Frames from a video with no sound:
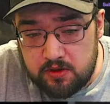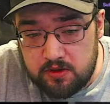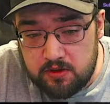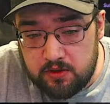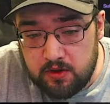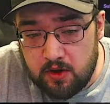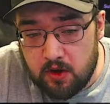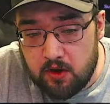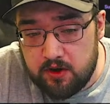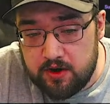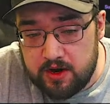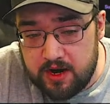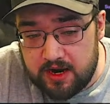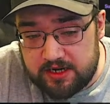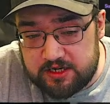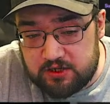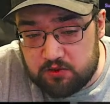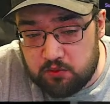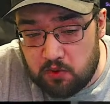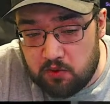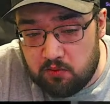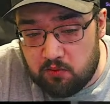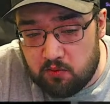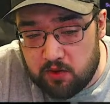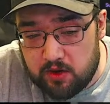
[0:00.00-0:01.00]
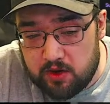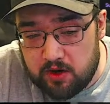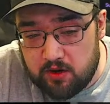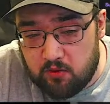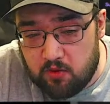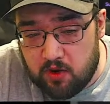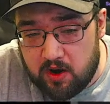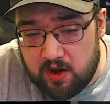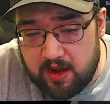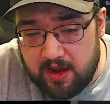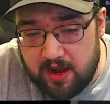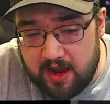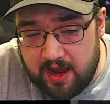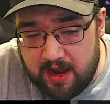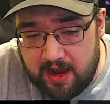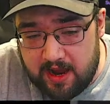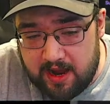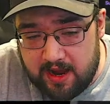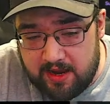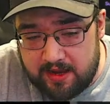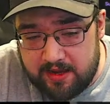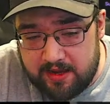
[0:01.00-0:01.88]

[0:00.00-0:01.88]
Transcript: Our next one we're going to want to add